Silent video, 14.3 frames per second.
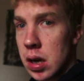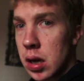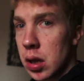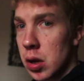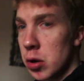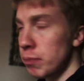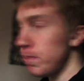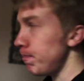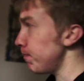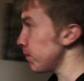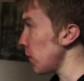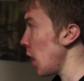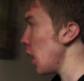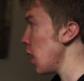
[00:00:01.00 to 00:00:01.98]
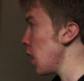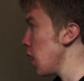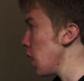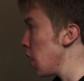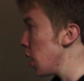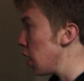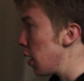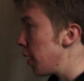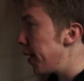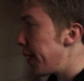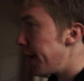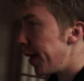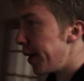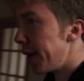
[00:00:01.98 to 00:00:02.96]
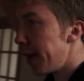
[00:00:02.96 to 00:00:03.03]
Hello.
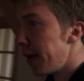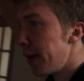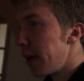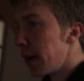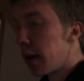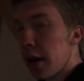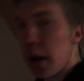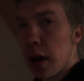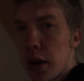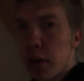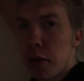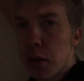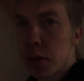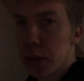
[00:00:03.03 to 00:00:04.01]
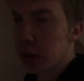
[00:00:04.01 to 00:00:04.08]
Uh, I don't, I don't know